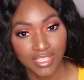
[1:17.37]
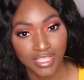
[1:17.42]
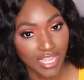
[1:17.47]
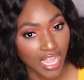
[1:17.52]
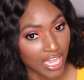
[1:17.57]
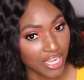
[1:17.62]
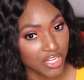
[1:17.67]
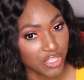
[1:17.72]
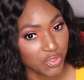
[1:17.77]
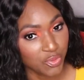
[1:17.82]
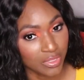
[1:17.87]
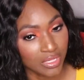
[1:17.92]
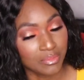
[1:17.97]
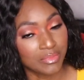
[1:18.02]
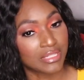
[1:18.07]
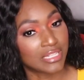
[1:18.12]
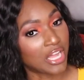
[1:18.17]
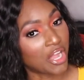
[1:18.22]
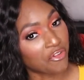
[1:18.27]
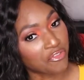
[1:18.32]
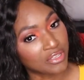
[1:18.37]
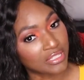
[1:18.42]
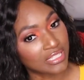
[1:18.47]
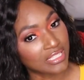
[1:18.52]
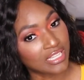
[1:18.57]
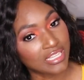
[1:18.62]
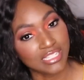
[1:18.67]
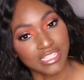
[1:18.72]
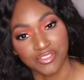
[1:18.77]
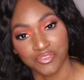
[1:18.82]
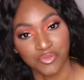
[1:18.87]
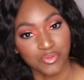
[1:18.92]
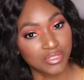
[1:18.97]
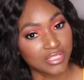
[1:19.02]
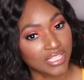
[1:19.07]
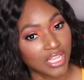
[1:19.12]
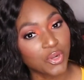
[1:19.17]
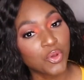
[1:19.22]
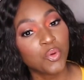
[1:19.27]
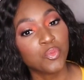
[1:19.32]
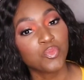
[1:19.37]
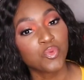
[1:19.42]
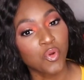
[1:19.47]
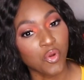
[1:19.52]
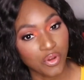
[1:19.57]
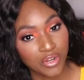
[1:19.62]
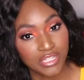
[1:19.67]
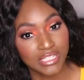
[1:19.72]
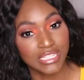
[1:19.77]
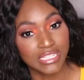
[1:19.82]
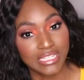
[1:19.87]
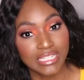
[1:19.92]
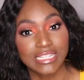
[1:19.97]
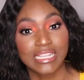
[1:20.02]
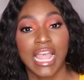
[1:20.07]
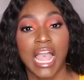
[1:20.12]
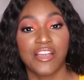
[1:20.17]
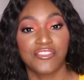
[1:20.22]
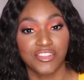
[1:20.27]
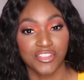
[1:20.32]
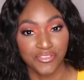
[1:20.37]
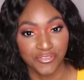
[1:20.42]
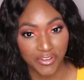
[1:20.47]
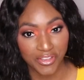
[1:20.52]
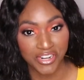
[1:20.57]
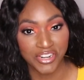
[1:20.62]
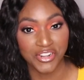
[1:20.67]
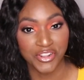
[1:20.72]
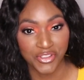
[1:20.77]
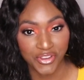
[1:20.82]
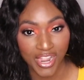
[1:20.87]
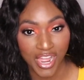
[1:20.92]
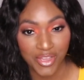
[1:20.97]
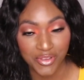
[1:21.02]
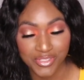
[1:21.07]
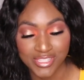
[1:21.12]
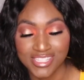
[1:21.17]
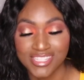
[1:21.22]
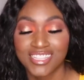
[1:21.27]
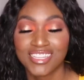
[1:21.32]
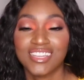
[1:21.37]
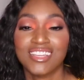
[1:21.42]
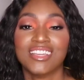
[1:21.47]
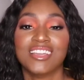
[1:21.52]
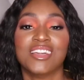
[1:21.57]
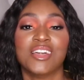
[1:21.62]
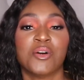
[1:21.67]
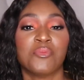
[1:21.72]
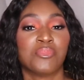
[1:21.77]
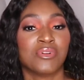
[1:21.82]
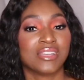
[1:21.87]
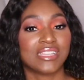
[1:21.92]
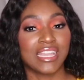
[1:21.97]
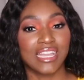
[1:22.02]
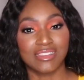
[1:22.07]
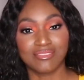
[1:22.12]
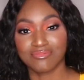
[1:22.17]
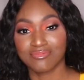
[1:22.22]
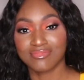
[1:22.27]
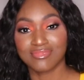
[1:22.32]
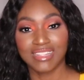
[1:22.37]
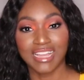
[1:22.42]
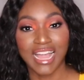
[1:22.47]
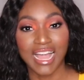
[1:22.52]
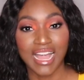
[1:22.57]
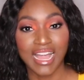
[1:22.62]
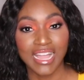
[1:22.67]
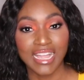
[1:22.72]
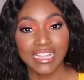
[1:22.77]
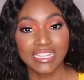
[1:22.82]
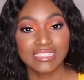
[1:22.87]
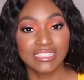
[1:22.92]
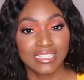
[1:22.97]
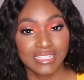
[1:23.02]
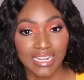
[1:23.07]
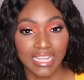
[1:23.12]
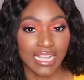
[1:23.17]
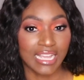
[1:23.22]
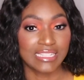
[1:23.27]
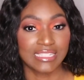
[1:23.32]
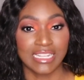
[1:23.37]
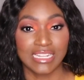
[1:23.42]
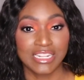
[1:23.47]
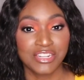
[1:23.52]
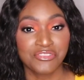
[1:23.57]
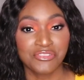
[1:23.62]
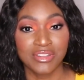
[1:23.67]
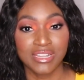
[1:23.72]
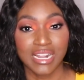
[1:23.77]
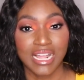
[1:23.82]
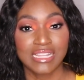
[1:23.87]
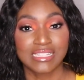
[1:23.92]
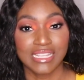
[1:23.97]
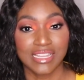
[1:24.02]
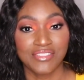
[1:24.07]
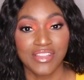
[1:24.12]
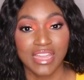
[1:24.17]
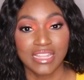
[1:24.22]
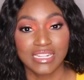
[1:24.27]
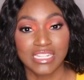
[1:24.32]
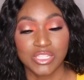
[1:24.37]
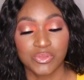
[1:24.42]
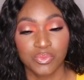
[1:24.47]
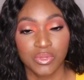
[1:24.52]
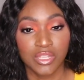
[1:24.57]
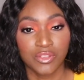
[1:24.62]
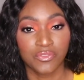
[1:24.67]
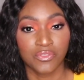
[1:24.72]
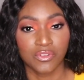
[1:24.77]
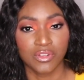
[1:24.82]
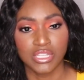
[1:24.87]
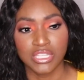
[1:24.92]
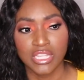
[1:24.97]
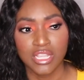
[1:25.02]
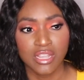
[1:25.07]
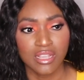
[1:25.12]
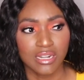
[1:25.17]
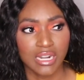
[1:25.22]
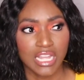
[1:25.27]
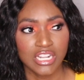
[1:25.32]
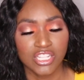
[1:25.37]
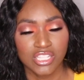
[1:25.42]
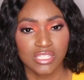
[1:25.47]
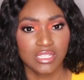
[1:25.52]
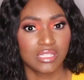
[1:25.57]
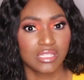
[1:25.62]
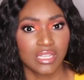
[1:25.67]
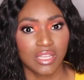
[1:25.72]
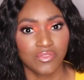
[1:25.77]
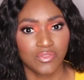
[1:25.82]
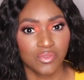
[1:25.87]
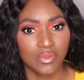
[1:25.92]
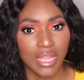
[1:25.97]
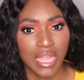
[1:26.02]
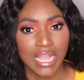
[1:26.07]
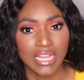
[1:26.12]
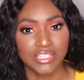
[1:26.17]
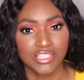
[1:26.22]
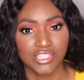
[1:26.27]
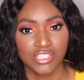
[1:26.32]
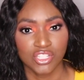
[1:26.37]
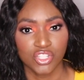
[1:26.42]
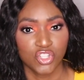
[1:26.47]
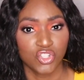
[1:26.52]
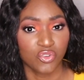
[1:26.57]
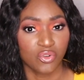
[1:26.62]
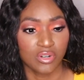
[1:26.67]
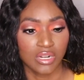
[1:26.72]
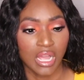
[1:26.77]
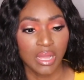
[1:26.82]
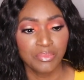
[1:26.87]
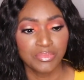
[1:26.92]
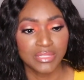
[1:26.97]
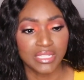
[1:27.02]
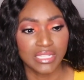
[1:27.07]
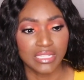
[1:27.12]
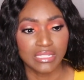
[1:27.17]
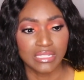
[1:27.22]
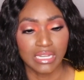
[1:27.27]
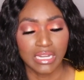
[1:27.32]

Kind of, sort of, but not really, because everyone's at home quarantining, having fun in their house. But yeah, like I said, I didn't realize I've had this wig for a year, and I just need to give you guys just a short update.